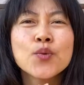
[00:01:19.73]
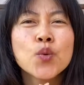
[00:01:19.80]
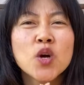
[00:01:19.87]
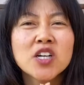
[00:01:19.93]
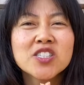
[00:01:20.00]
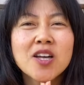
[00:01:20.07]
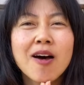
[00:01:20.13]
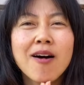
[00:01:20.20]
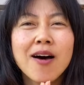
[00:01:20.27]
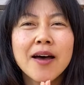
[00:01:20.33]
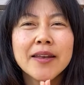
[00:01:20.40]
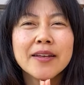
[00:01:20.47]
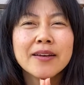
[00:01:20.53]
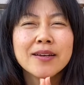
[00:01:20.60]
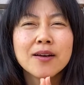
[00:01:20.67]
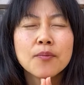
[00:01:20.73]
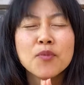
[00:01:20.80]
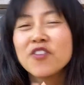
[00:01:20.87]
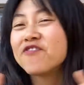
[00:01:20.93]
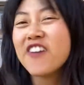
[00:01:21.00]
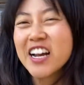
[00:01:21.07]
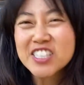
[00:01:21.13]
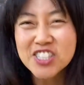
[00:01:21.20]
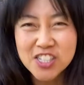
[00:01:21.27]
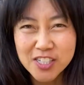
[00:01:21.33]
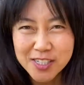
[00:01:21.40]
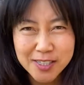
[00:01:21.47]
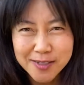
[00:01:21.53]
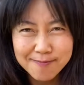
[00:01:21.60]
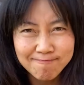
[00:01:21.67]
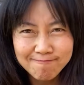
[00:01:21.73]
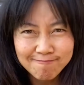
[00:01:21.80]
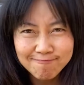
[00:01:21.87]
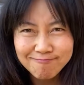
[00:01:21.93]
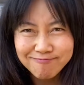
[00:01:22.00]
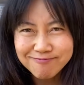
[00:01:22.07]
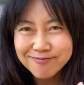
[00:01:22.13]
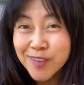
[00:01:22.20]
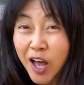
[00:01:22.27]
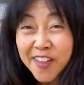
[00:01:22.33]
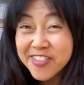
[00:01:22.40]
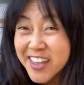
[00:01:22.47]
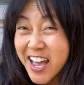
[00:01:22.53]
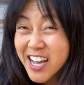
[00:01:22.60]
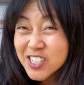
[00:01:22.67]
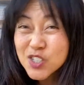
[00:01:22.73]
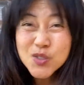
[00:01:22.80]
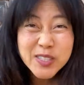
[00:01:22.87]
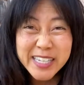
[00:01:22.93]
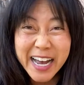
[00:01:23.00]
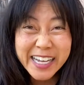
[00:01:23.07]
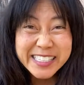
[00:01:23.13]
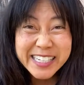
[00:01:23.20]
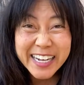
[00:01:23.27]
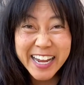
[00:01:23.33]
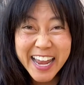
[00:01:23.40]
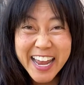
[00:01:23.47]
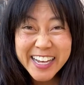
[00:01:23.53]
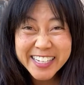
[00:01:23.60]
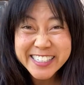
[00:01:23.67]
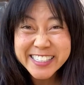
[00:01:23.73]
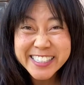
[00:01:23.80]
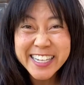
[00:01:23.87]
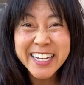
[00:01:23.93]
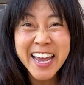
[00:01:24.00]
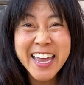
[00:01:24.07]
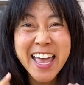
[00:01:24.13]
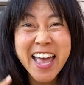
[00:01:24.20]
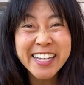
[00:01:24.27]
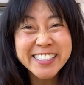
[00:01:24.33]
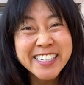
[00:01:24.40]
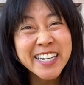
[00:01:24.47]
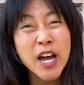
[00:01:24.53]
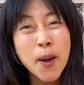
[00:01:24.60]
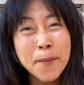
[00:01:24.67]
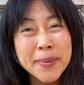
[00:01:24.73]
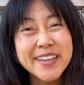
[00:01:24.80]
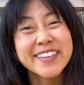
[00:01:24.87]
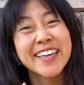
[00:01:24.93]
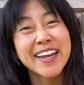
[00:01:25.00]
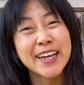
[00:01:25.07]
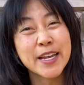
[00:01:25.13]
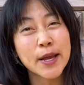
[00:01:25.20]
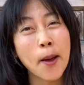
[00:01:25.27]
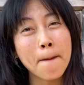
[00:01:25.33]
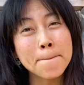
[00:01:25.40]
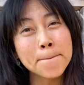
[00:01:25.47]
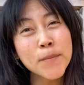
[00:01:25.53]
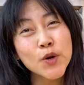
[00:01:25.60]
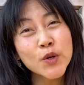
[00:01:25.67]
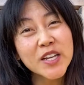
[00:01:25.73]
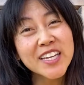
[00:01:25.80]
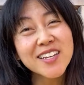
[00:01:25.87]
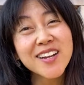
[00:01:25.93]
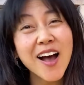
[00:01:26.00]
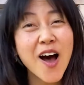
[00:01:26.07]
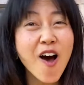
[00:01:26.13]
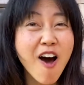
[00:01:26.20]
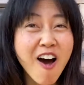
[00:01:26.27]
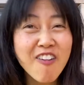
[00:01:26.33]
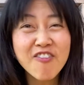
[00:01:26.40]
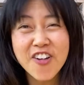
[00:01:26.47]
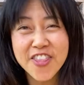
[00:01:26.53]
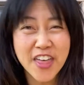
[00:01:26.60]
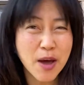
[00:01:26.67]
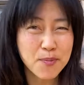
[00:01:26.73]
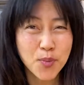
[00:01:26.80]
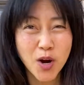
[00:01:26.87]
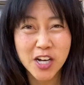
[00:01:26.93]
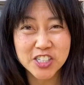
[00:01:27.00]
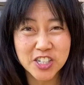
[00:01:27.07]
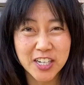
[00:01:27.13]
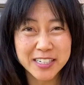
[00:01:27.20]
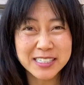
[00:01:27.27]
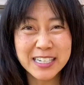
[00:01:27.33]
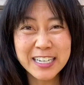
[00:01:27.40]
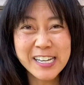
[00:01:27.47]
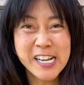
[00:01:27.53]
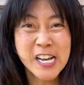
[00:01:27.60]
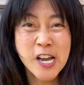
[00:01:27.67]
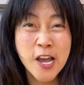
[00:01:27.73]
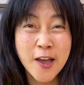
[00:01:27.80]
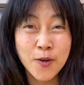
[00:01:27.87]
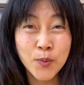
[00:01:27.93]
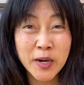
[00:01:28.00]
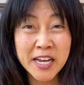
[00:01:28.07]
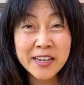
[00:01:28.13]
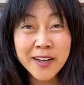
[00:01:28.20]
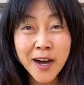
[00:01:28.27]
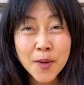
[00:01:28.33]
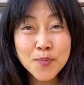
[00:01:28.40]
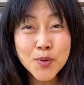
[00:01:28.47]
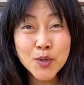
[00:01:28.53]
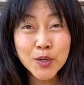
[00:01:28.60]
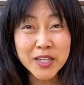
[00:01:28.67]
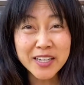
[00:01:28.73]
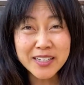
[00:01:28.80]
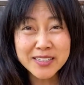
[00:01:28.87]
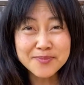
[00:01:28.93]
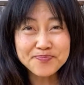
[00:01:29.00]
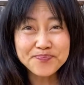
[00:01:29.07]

worked on perfectionism, not the actual task at hand, and I ended up getting booted off that project. And when I got booted,